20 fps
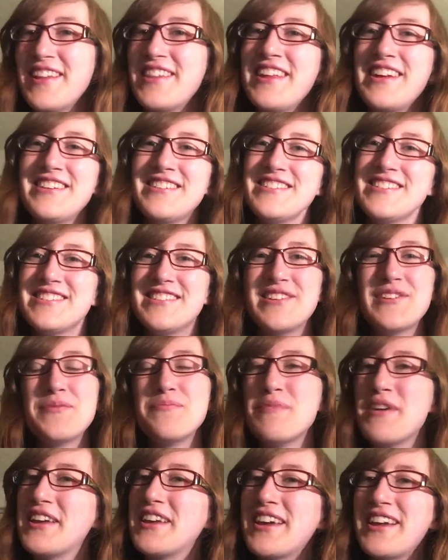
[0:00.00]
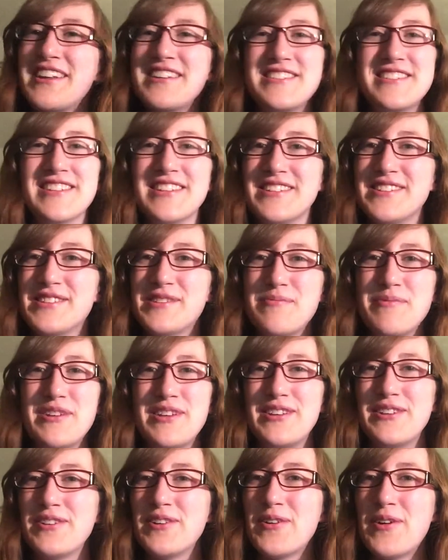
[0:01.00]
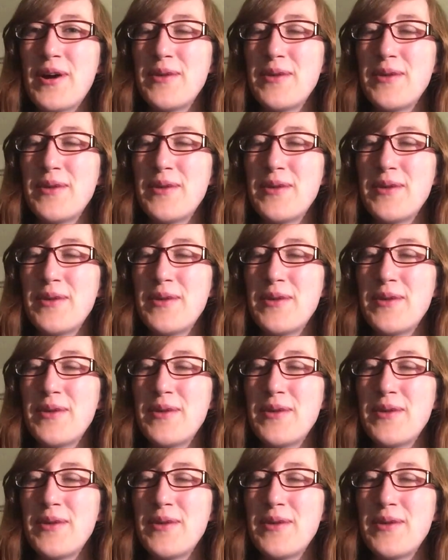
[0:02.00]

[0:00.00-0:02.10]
That just didn't make any sense to me, you know?